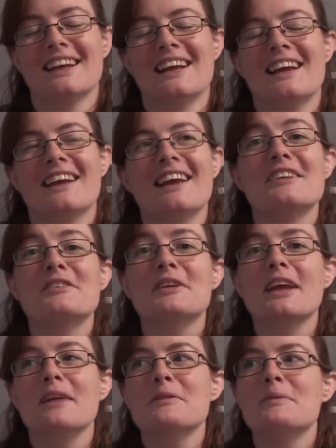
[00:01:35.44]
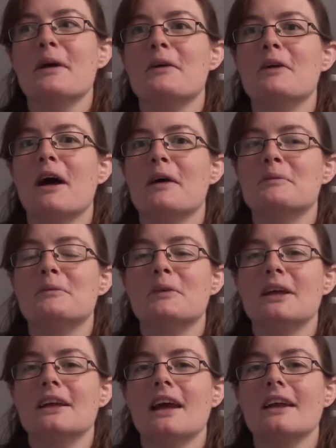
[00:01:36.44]
Yeah, so it came about,
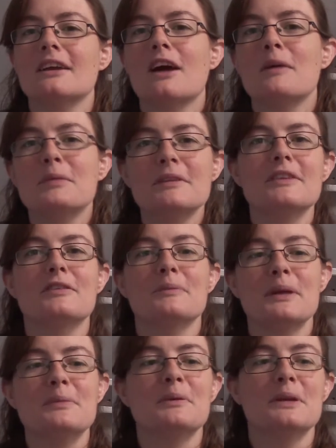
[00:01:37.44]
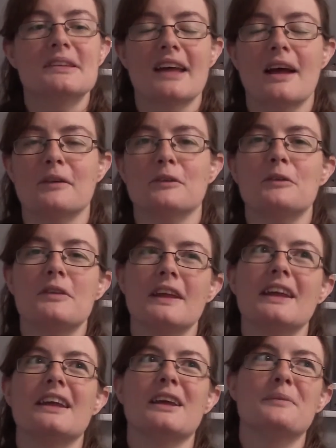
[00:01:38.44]
we had a couple of different people in town all
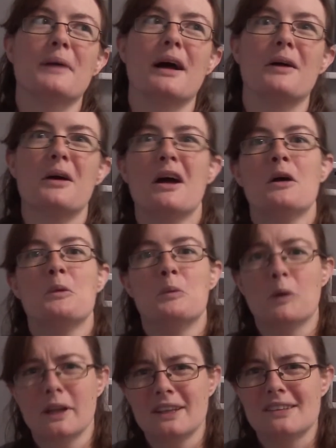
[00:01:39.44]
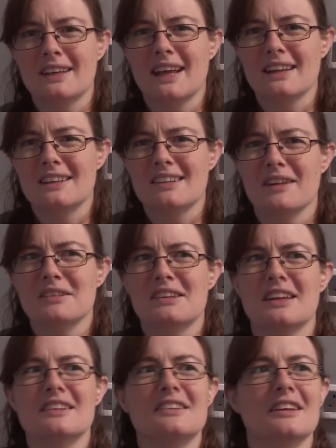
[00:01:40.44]
thinking about wanting to get in a town
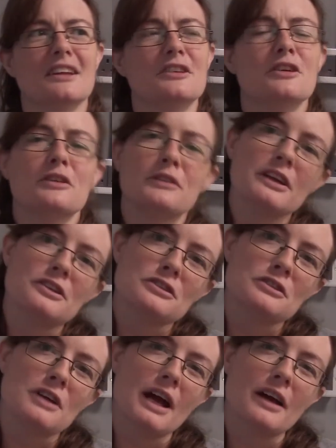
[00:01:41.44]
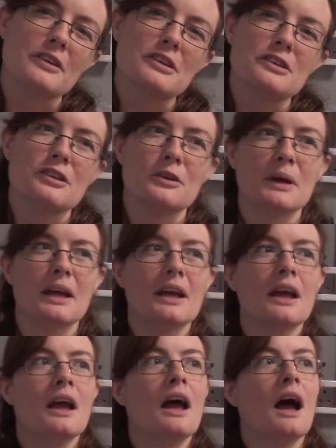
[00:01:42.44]
centre, not really sure how to do it.
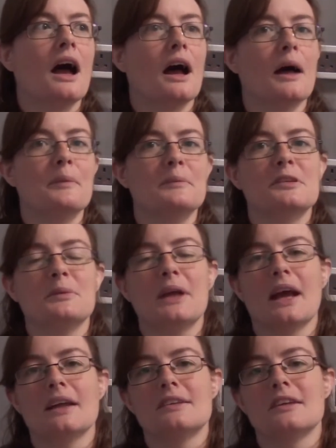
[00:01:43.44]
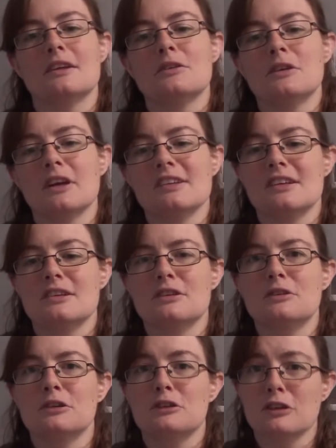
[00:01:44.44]
So we had an organisation
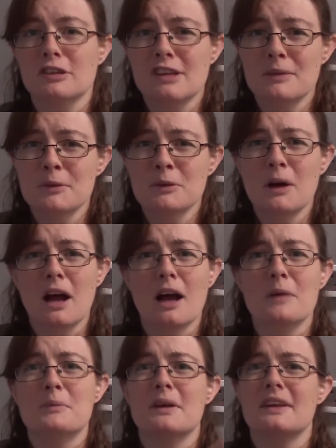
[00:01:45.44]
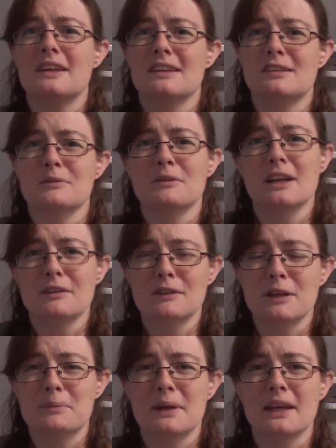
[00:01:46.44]
called Across Hemel, where they did some really,
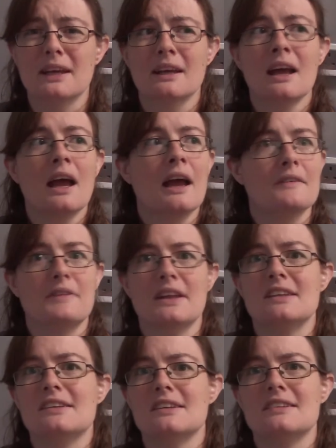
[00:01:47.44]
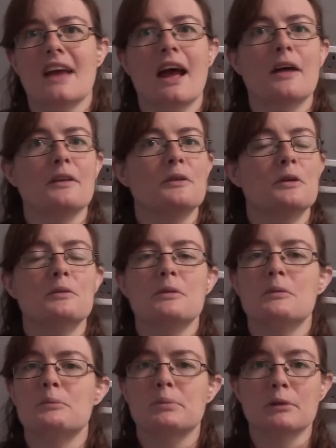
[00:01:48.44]
really big events in town that were
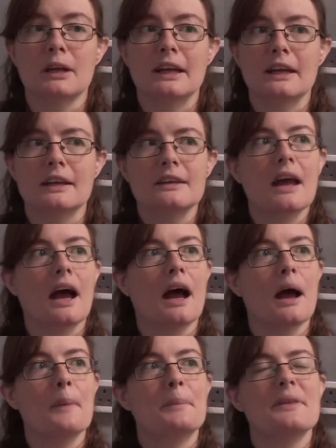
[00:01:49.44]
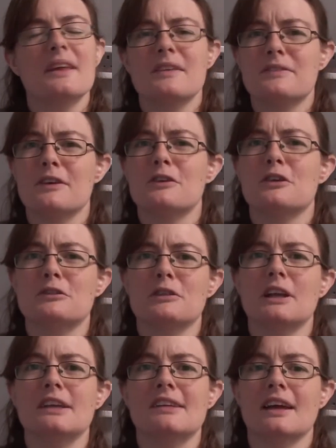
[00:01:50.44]
brilliant. But they felt God
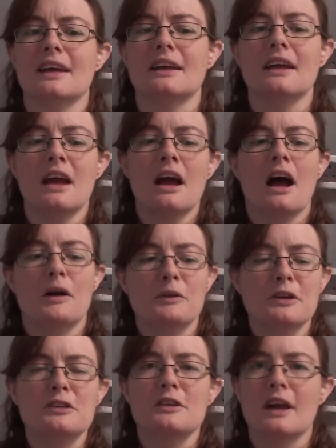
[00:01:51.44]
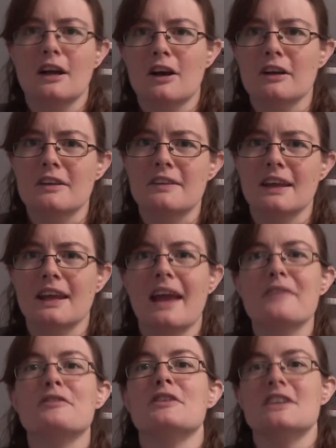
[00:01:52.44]
really saying, I want to do that kind of thing
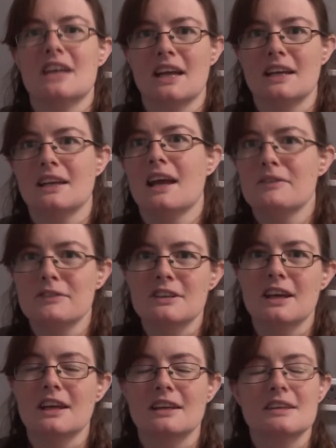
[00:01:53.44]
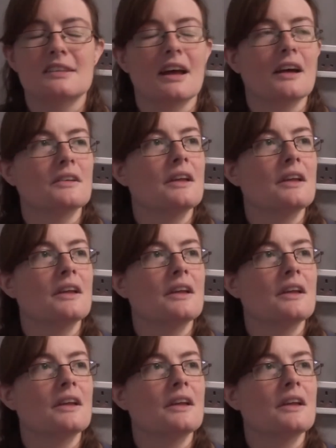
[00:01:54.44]
every day in the town.